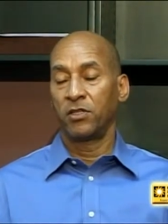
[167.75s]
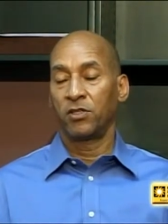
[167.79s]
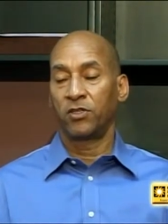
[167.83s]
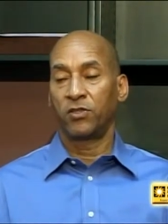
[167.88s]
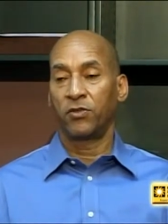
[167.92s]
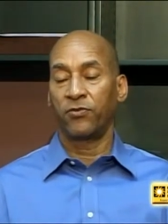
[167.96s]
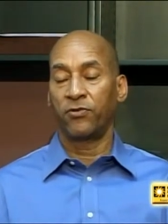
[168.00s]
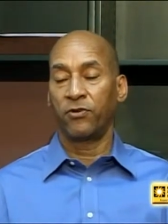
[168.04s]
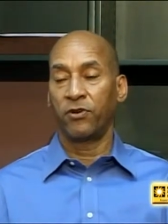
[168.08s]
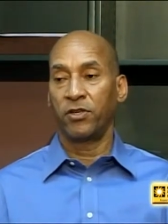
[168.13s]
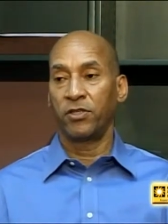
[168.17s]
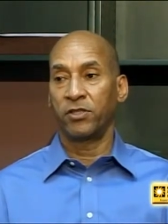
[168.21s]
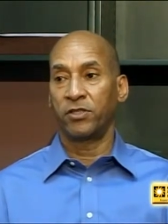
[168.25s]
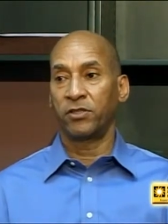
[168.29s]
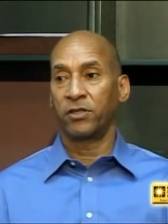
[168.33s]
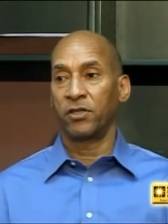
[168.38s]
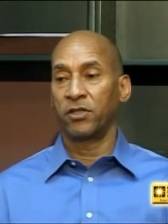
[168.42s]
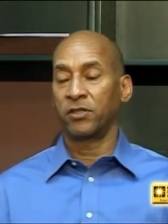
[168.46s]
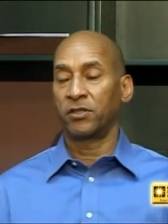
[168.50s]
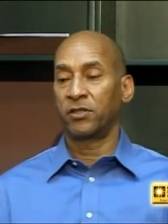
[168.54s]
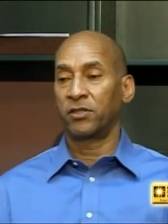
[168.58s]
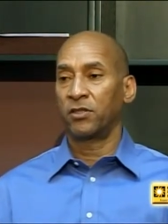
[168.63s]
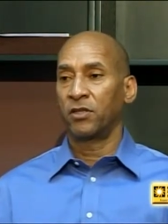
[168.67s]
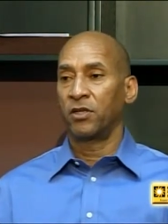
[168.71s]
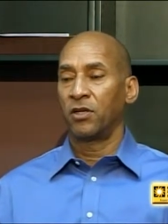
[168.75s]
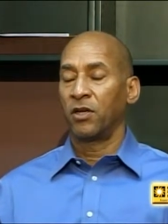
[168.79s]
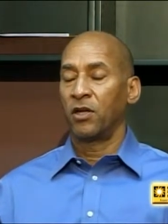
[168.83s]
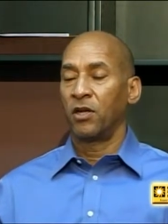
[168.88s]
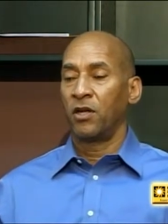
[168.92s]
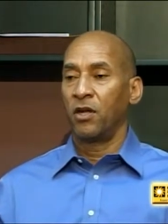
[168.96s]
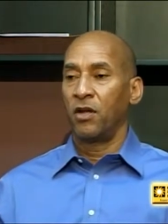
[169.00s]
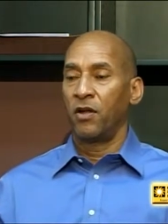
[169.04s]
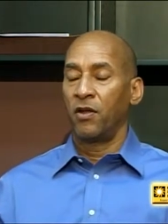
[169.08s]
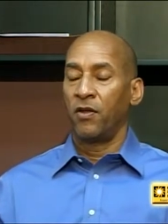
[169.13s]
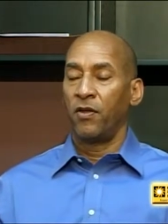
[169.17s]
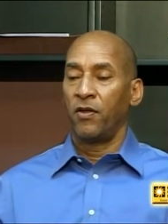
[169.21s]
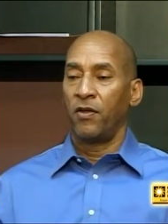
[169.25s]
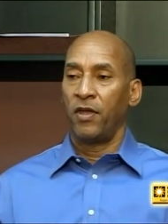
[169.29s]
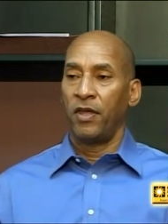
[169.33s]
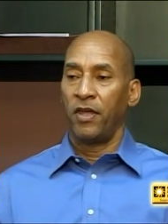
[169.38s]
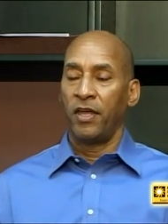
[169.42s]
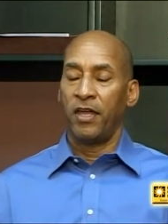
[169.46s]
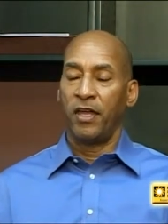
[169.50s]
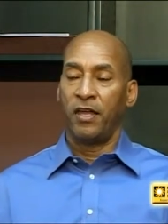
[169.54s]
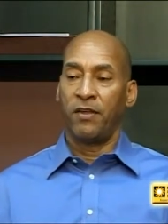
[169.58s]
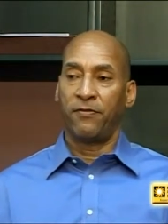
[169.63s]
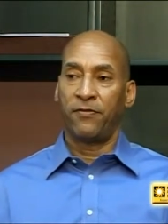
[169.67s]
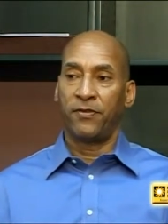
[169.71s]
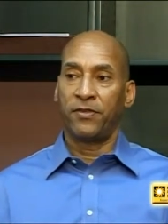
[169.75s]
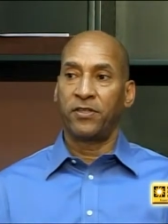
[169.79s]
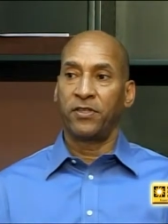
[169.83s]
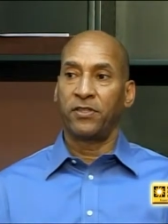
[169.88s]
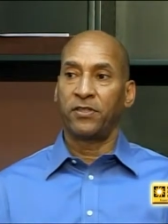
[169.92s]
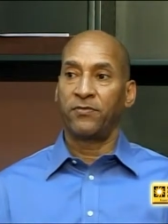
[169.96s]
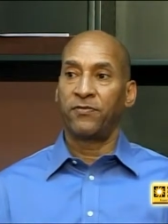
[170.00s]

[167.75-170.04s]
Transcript: So for instance, if it